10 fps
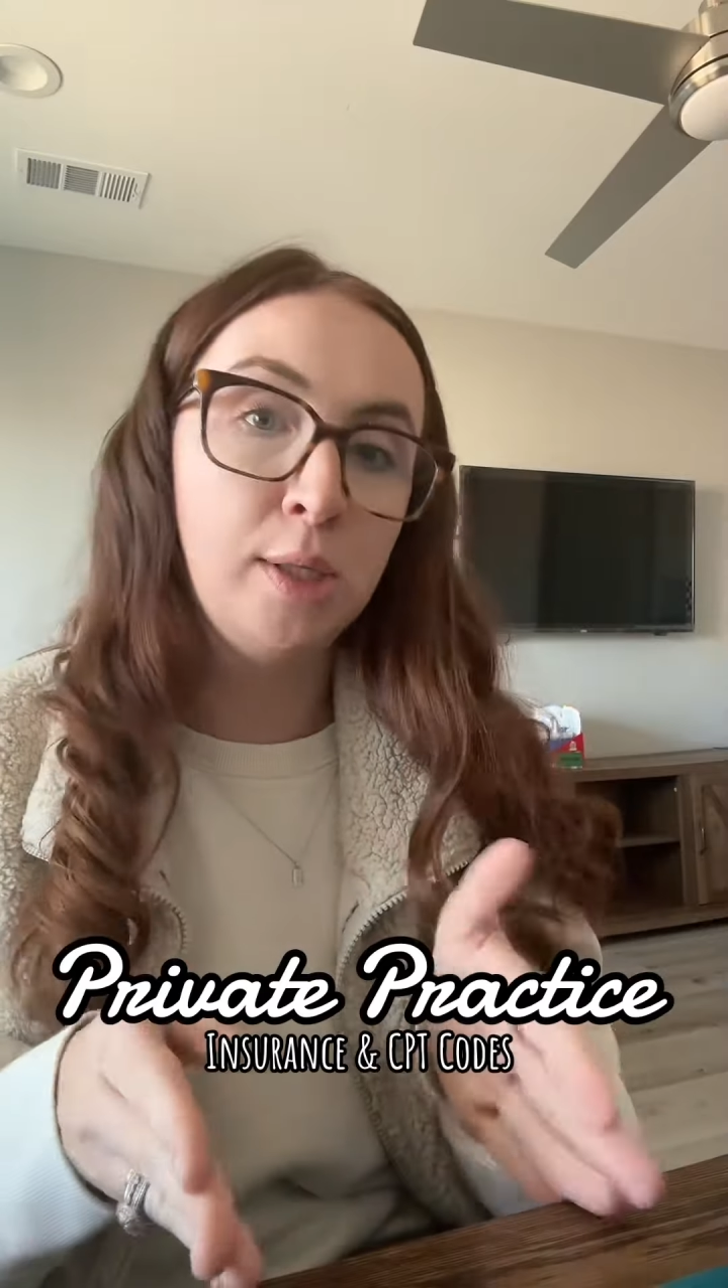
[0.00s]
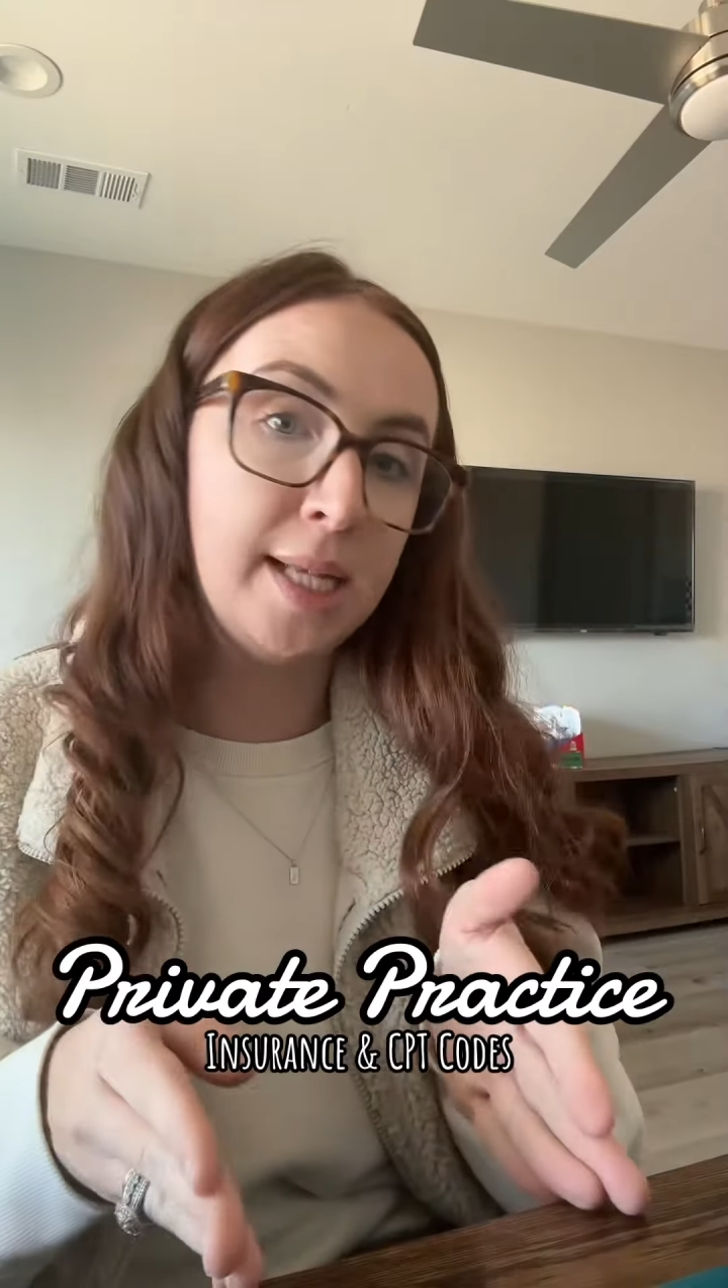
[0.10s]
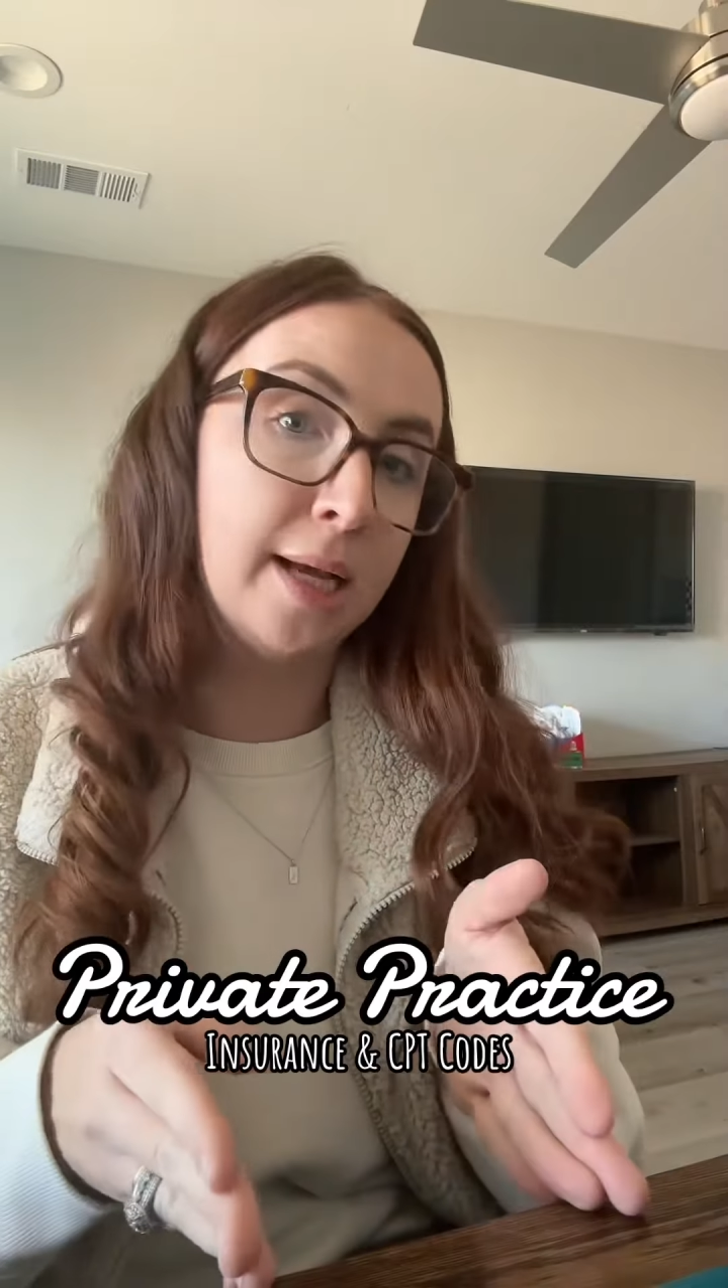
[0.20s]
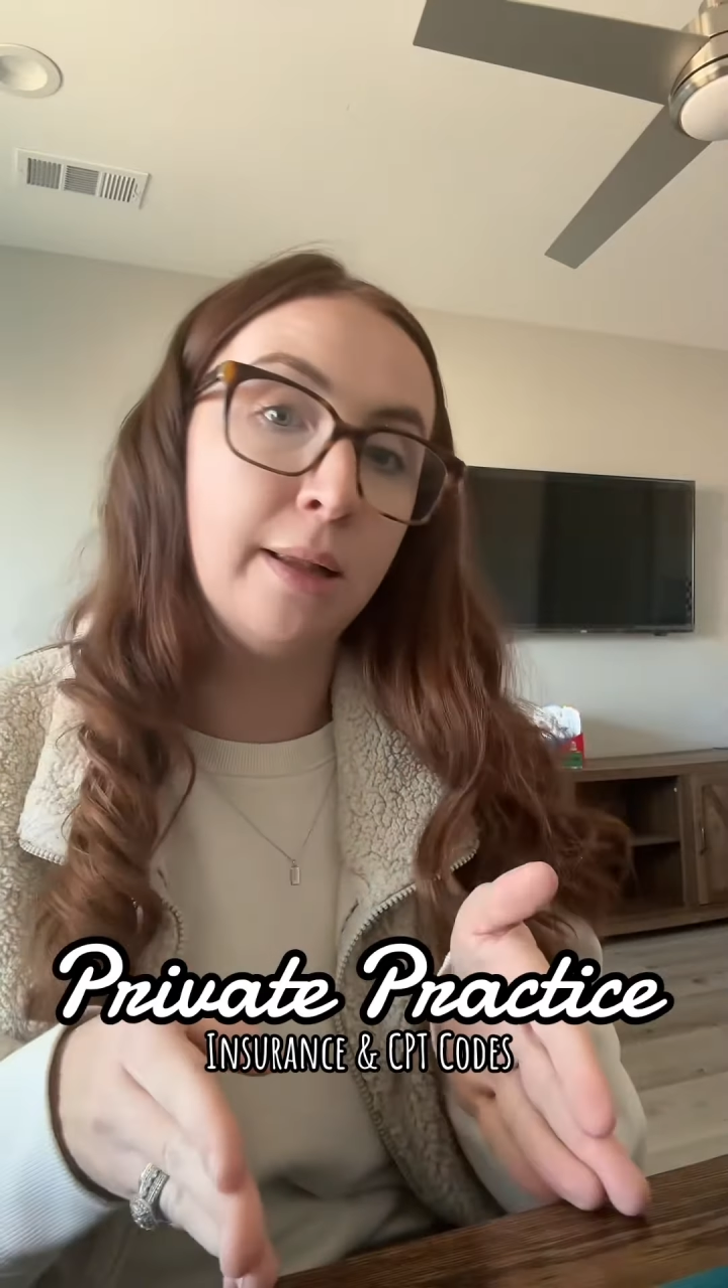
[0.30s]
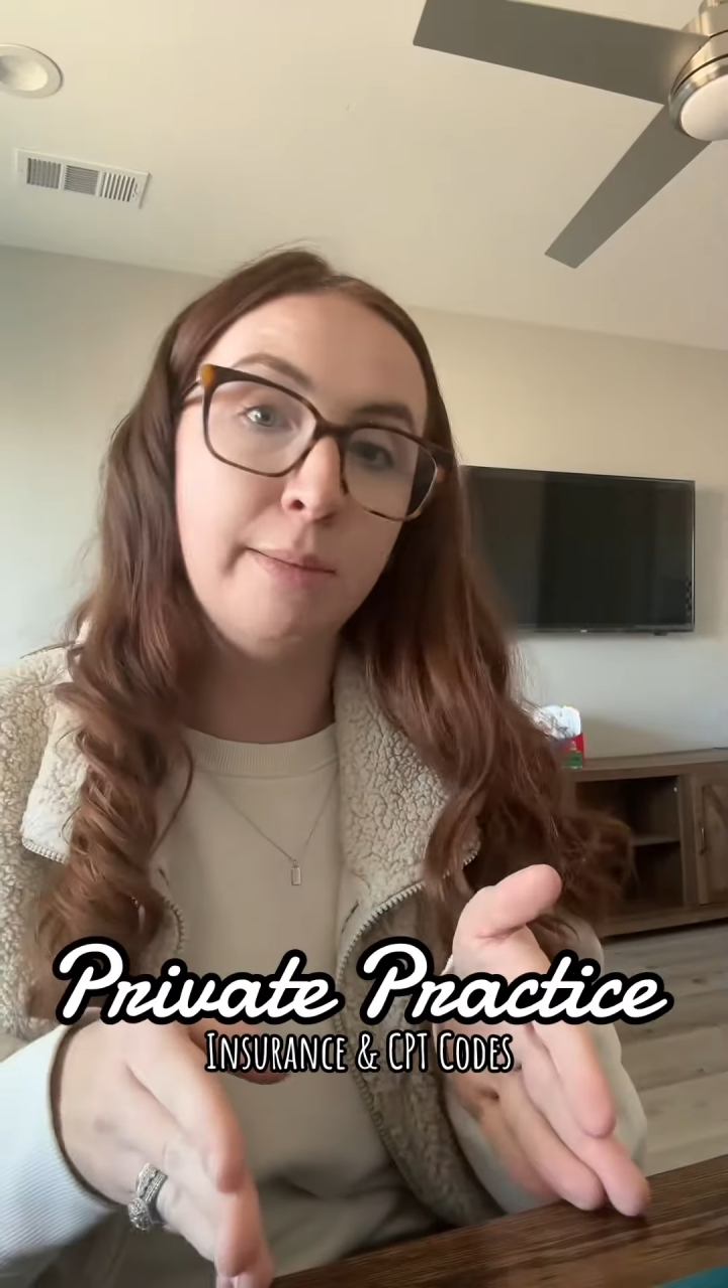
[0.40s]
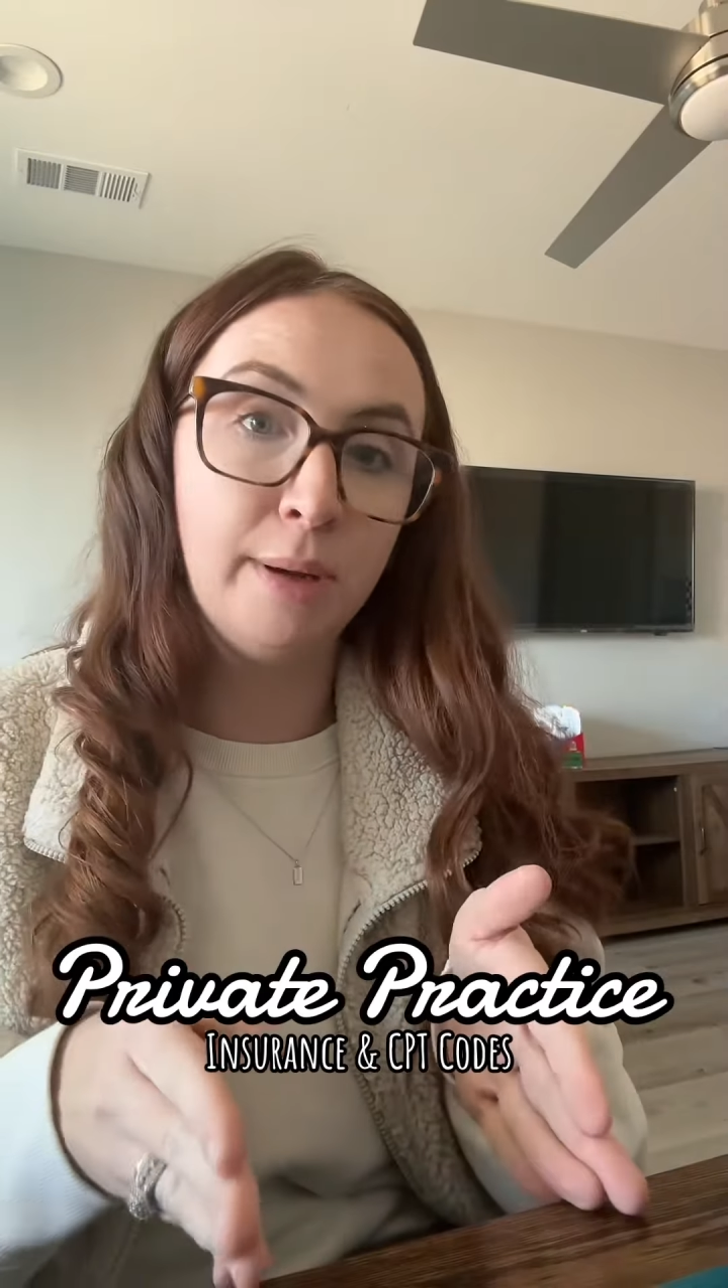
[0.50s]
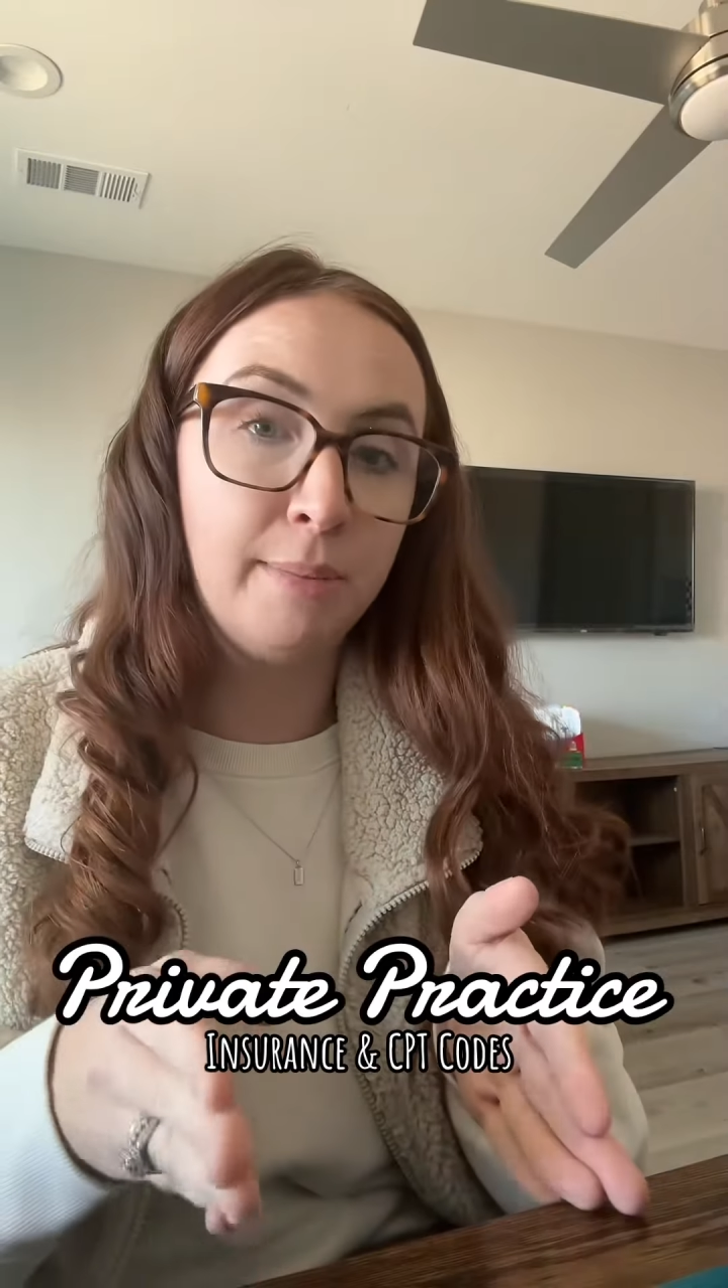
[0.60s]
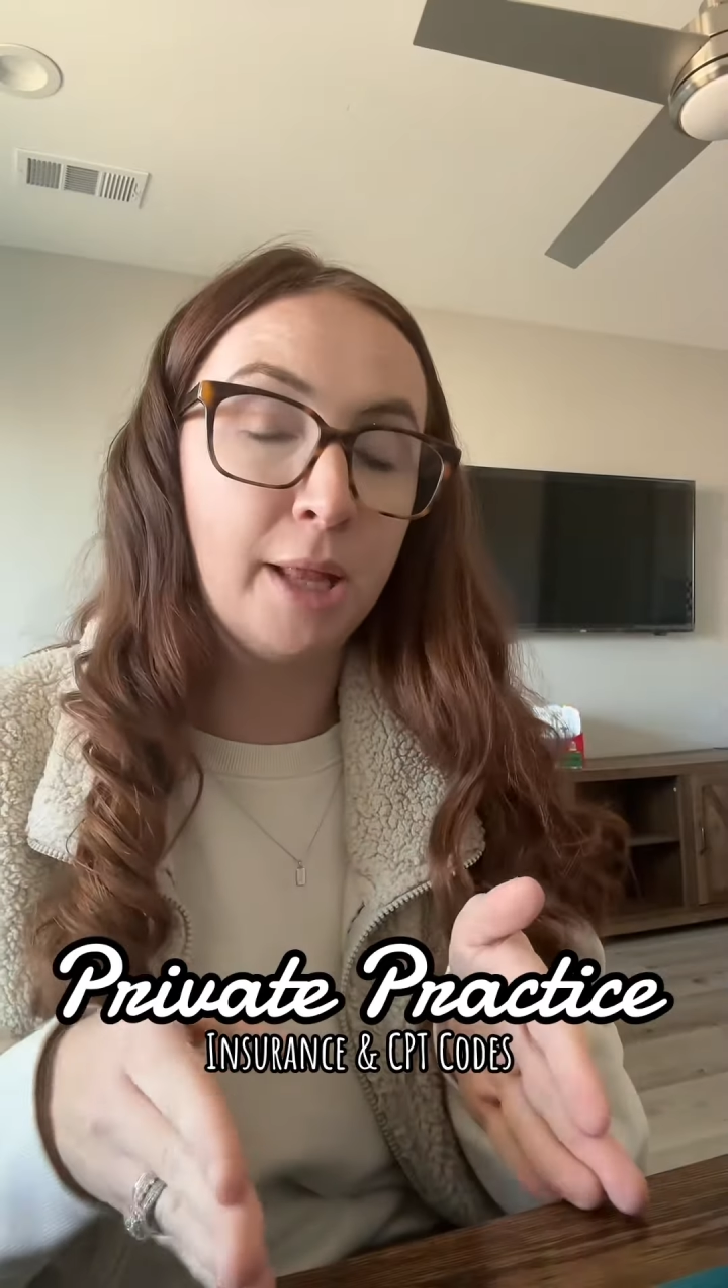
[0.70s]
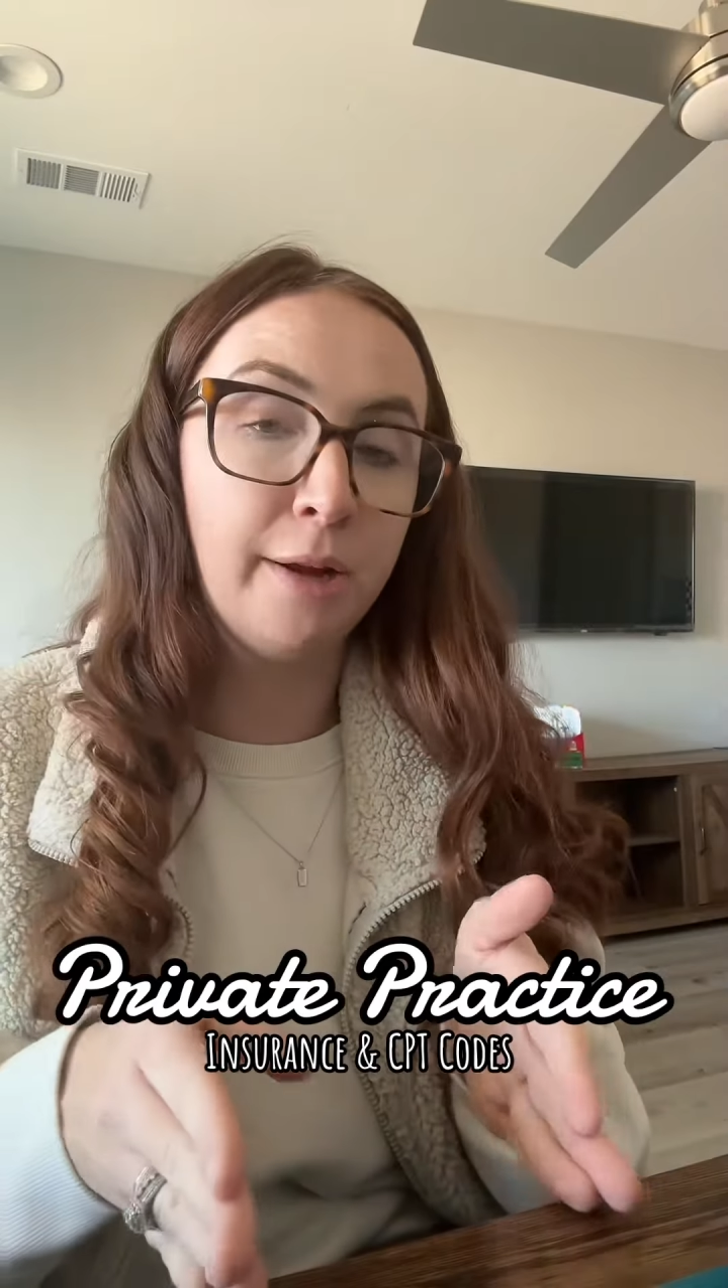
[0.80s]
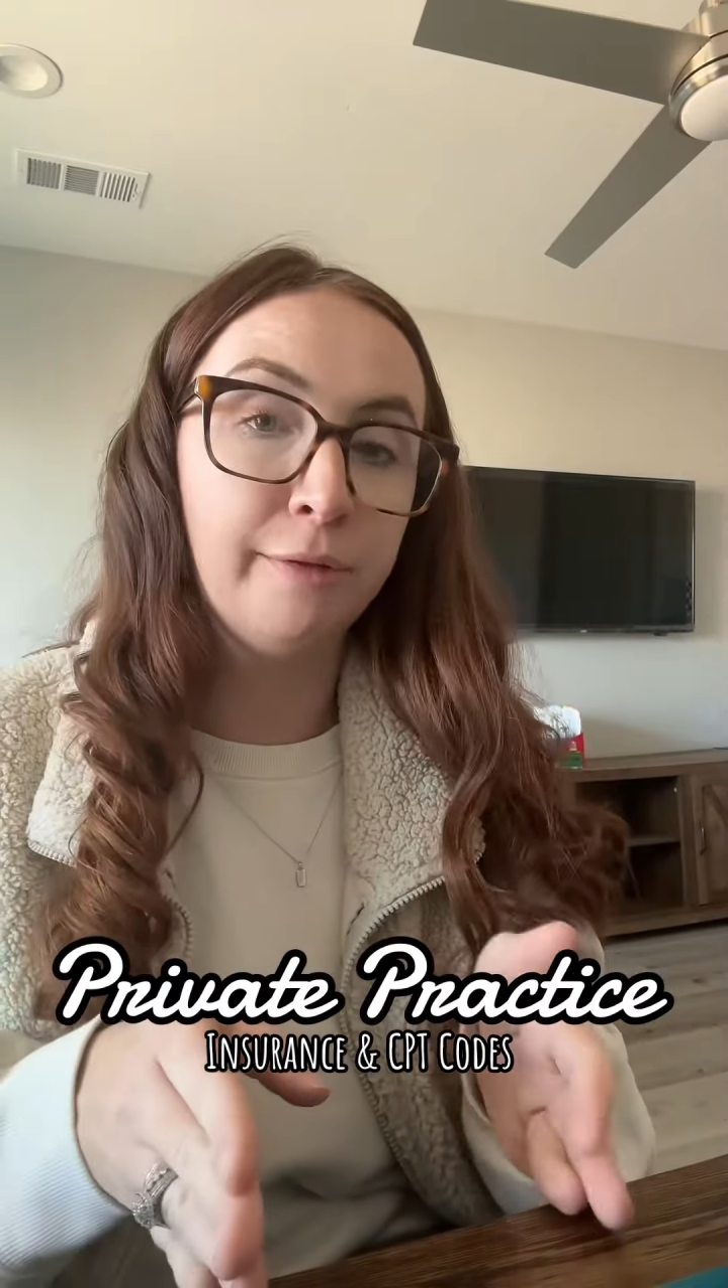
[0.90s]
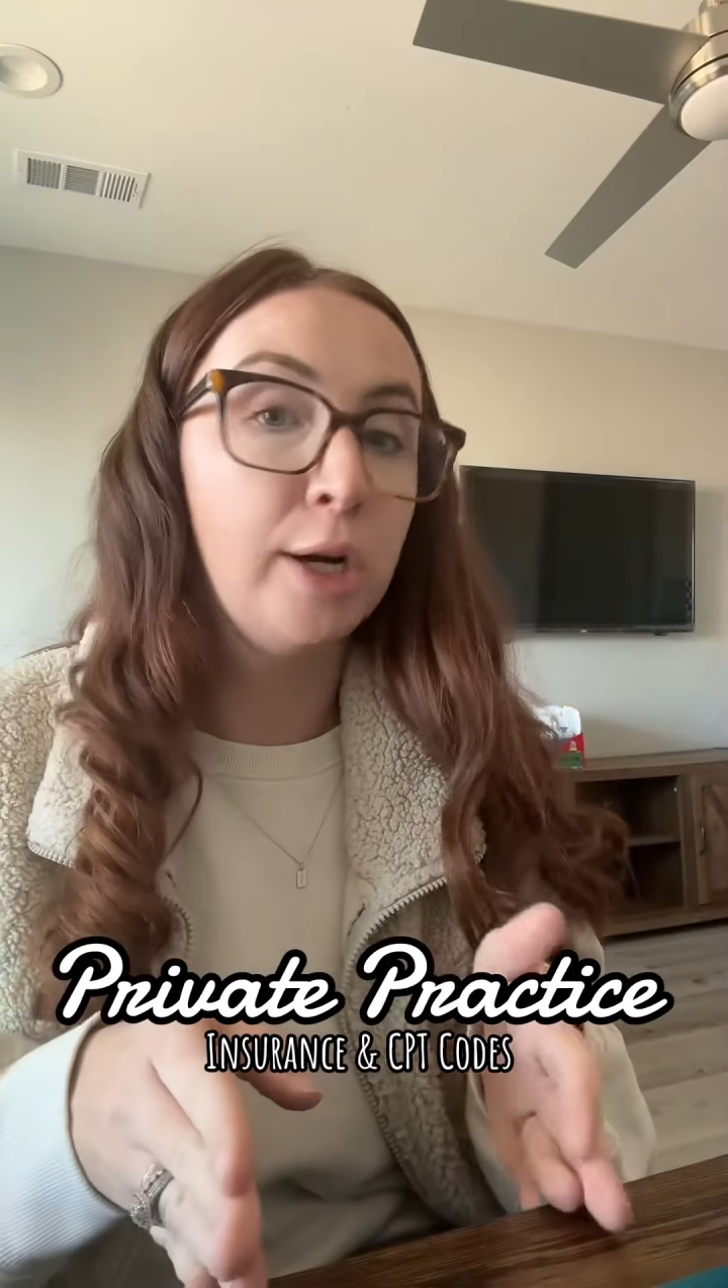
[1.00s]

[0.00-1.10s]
likely be billing for